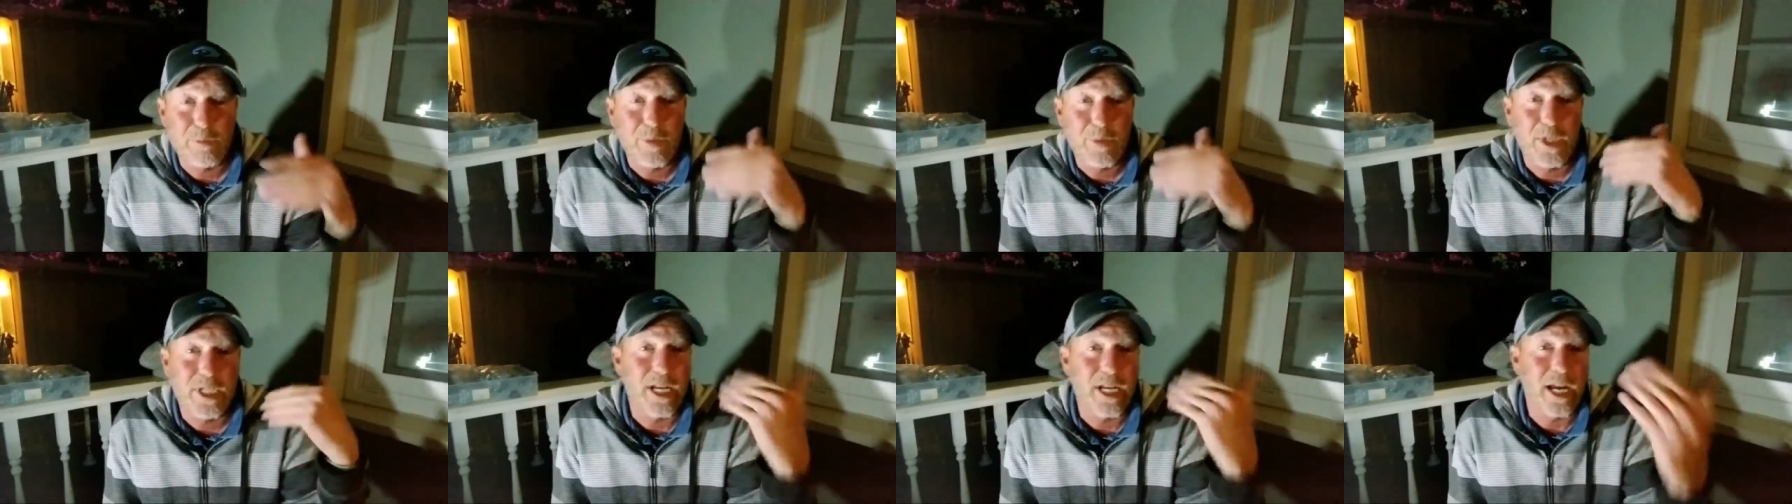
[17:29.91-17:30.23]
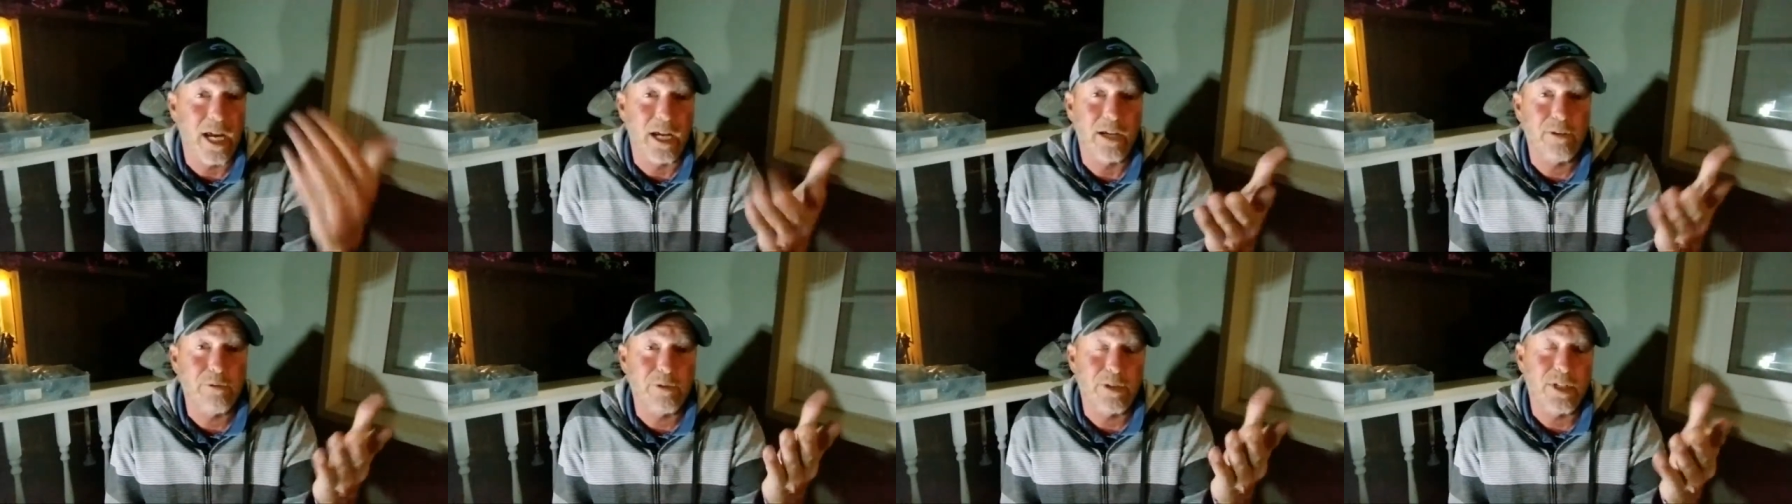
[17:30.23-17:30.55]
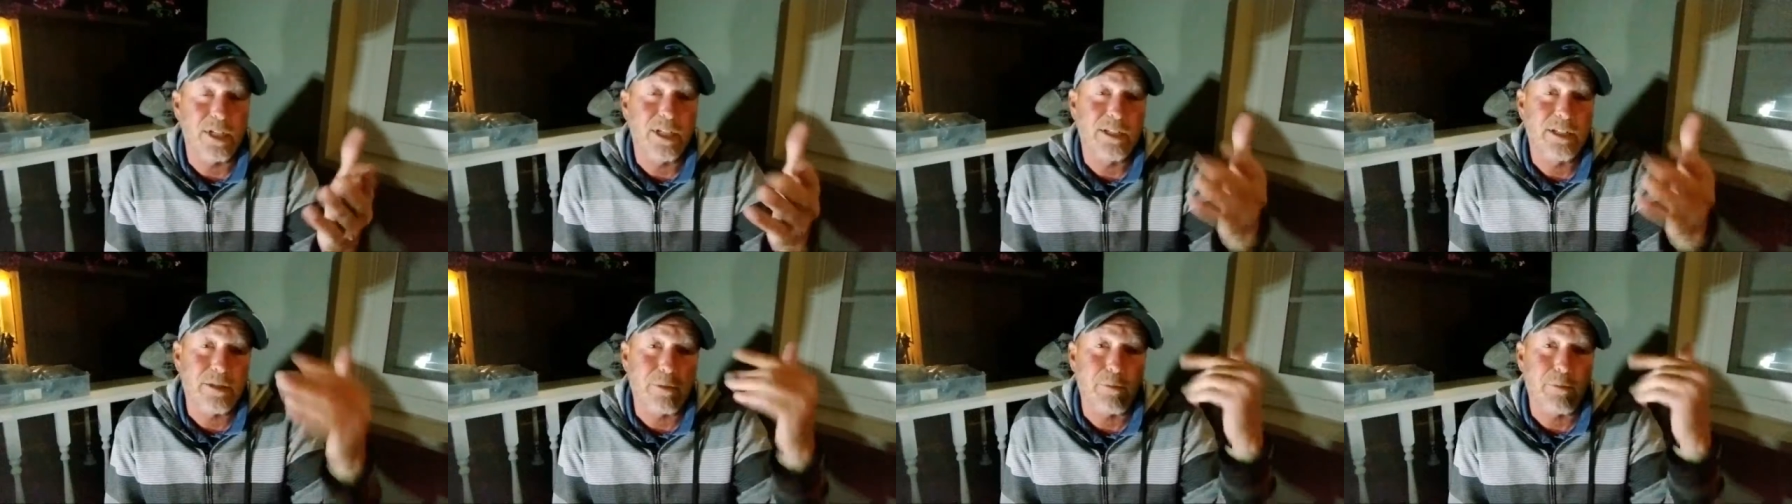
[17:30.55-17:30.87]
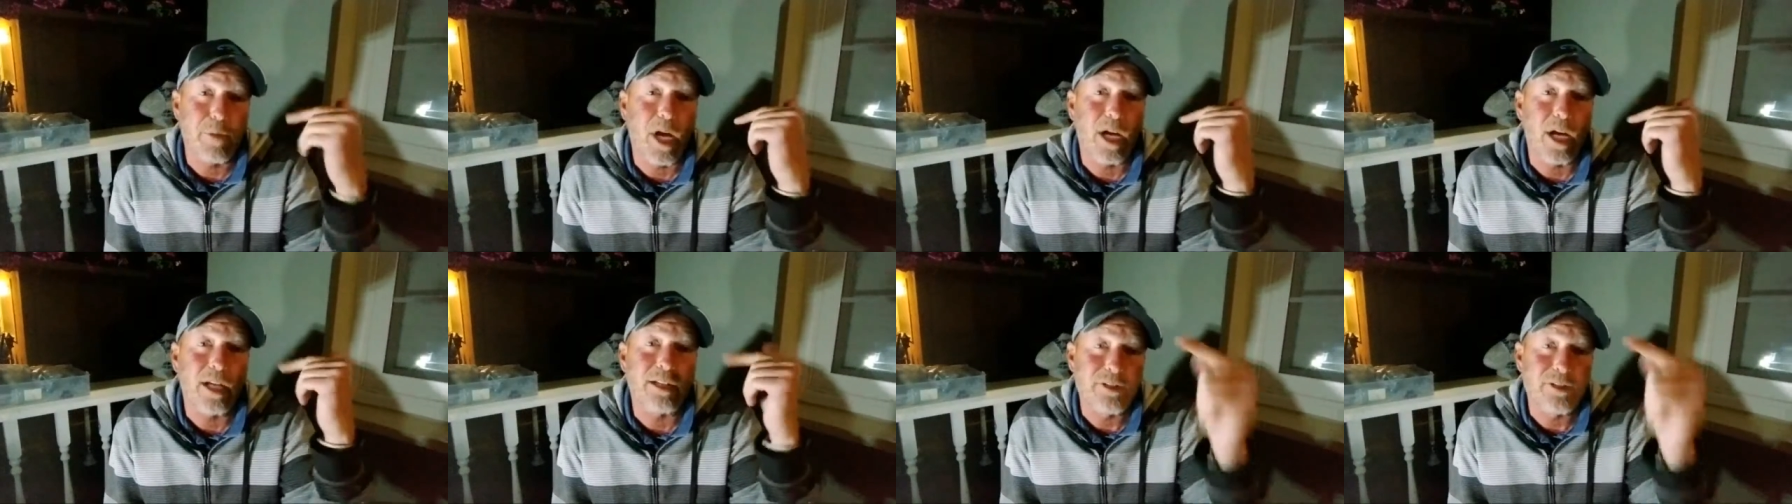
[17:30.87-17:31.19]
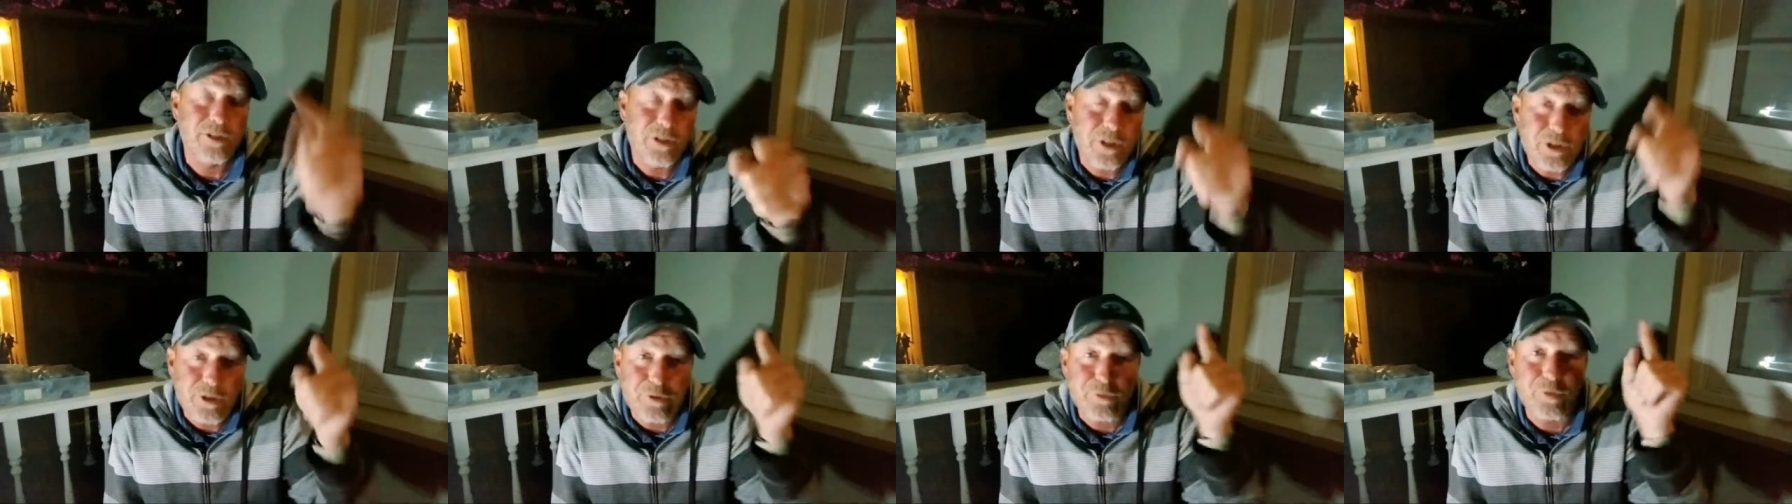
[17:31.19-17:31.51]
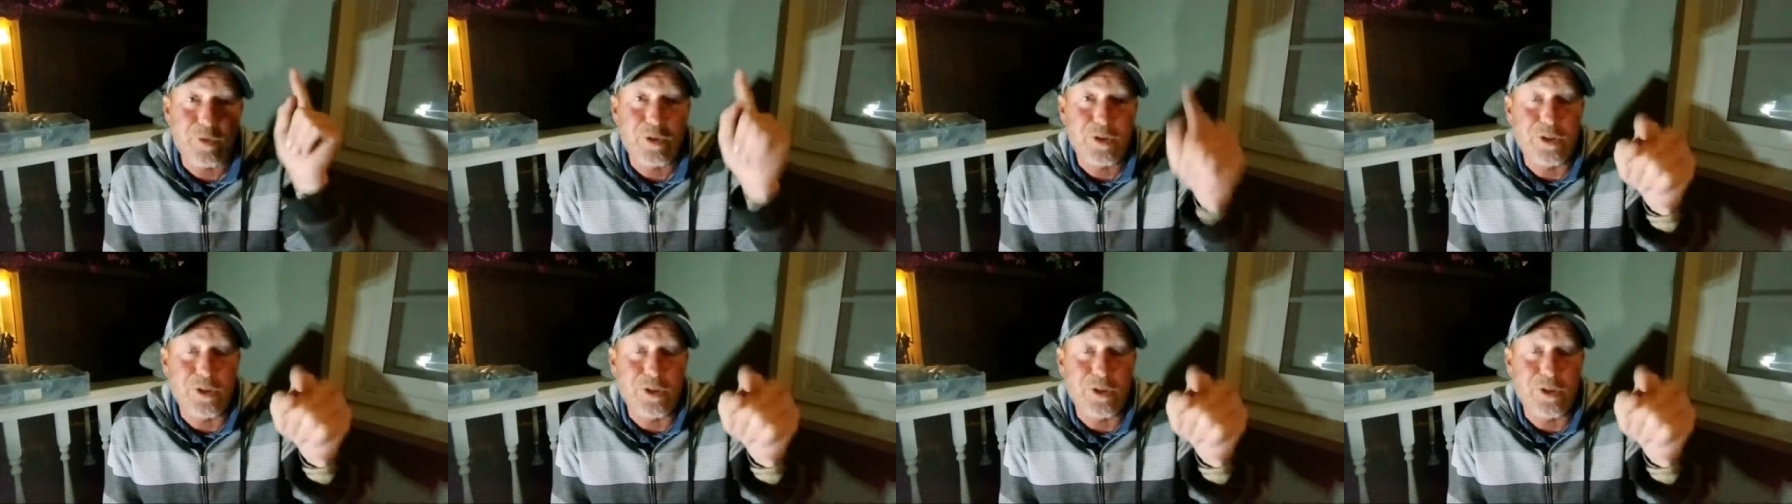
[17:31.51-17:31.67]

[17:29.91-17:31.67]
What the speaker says: But yeah, it's a mod just for